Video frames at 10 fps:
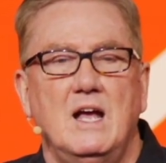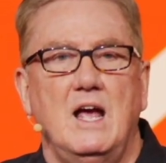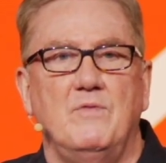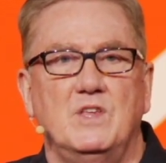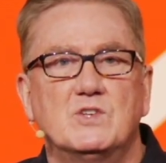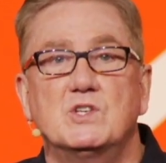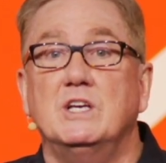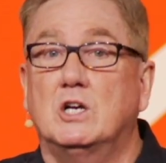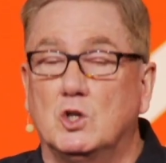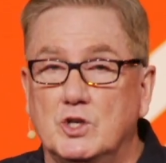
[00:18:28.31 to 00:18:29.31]
and this
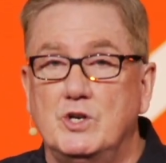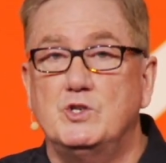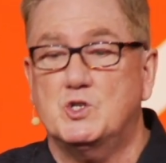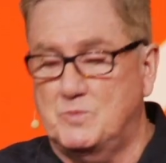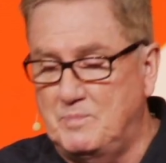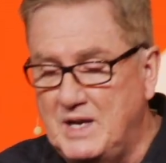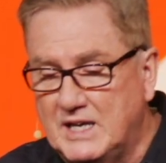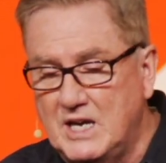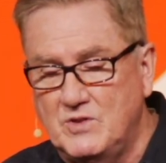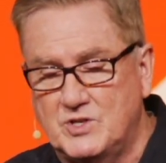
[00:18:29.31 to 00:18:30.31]
includes
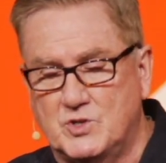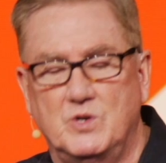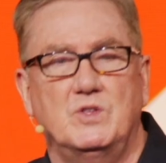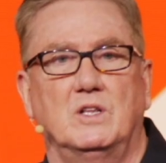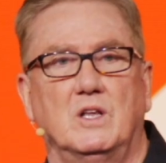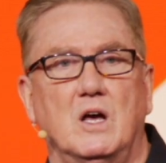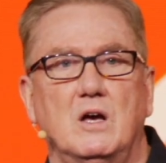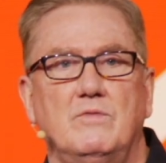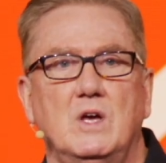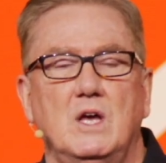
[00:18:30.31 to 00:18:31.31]
speaking the truth in love?